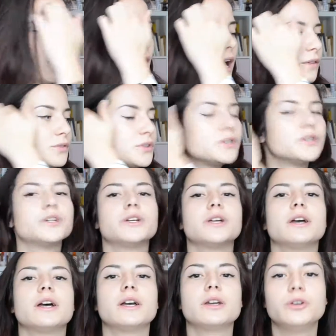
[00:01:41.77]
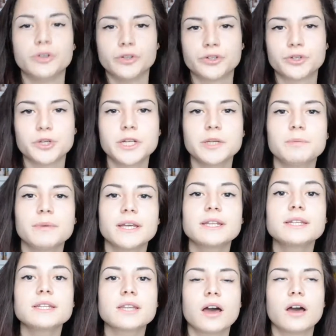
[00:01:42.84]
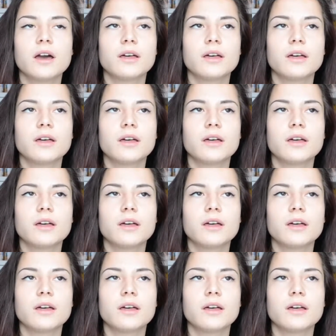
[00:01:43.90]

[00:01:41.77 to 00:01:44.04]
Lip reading: after good treatment,